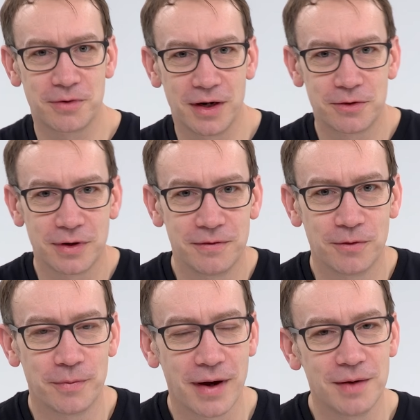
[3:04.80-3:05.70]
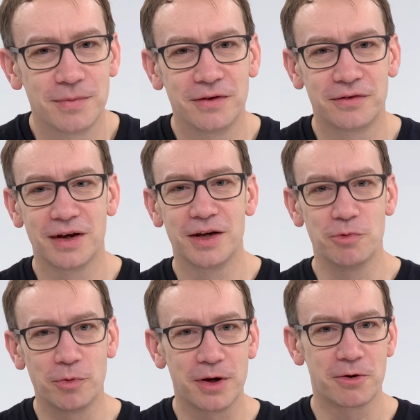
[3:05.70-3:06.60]
2024 papers,
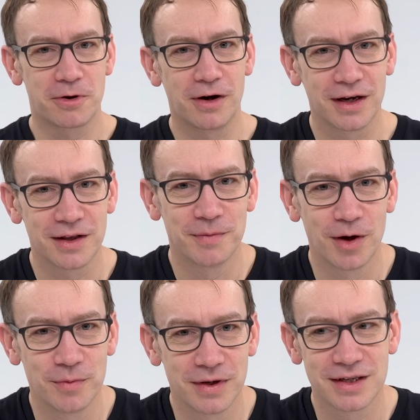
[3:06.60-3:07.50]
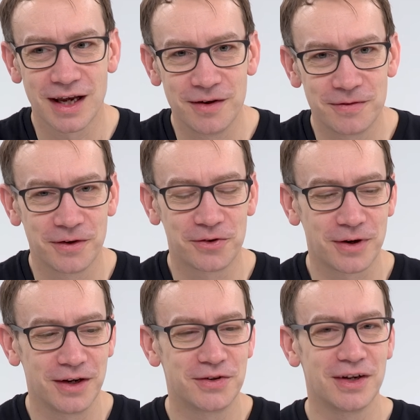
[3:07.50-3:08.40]
you will be crying at the moment in
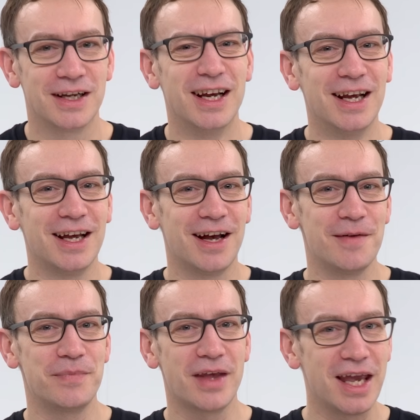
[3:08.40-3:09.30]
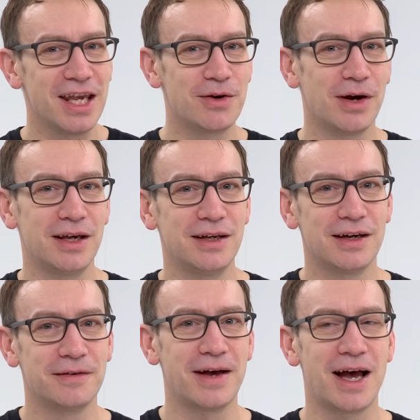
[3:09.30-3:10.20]
frustration. Um, AQA
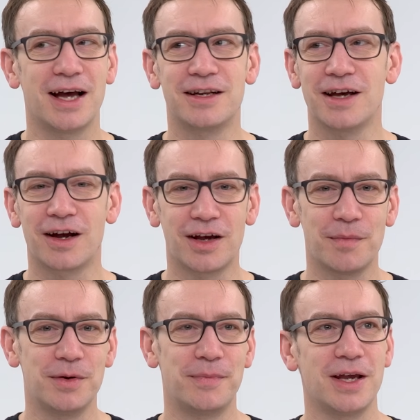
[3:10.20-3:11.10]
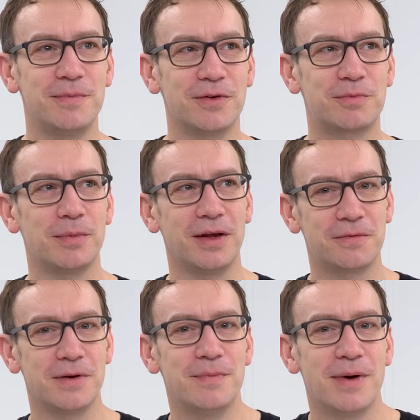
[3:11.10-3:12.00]
have had a couple of papers, probably
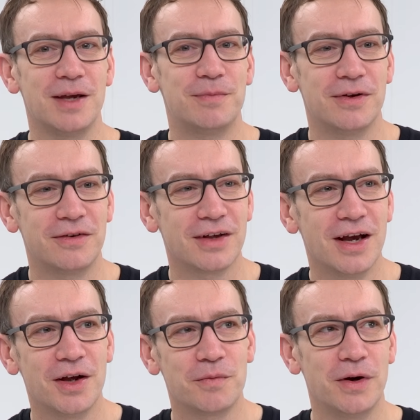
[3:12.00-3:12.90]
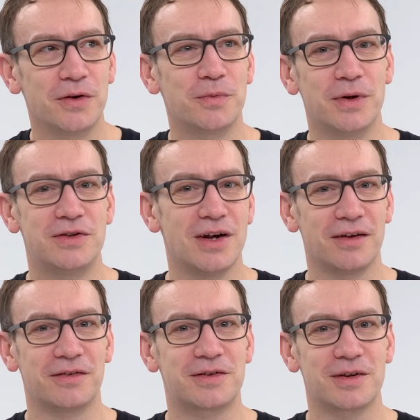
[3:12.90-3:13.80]
three papers, which were
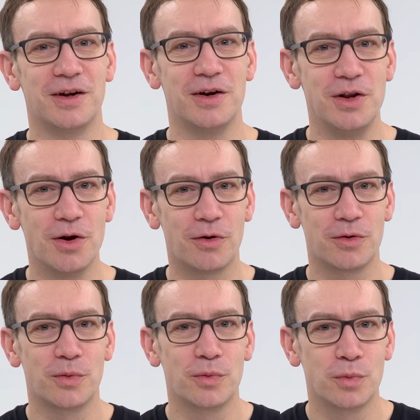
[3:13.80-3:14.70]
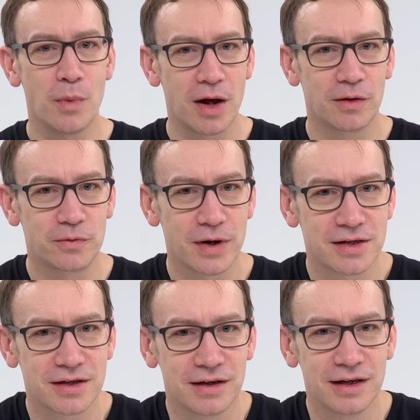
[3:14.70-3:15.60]
just not well
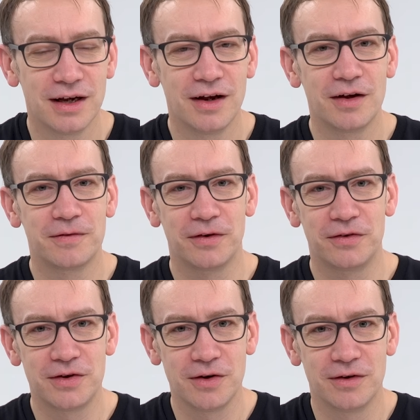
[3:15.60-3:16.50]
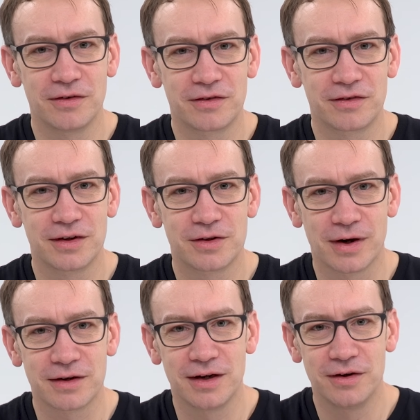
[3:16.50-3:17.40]
written for students to
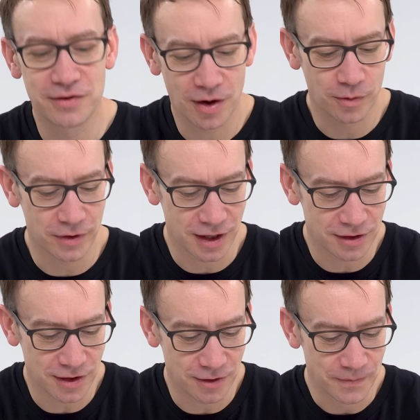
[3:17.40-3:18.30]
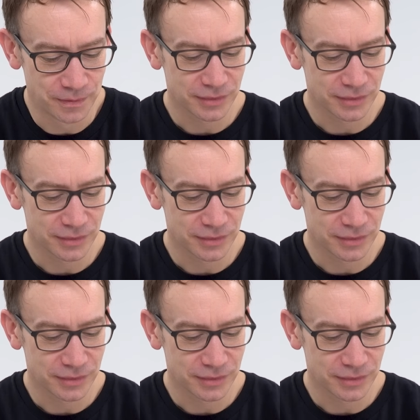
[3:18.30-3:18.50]
actually show what they knew.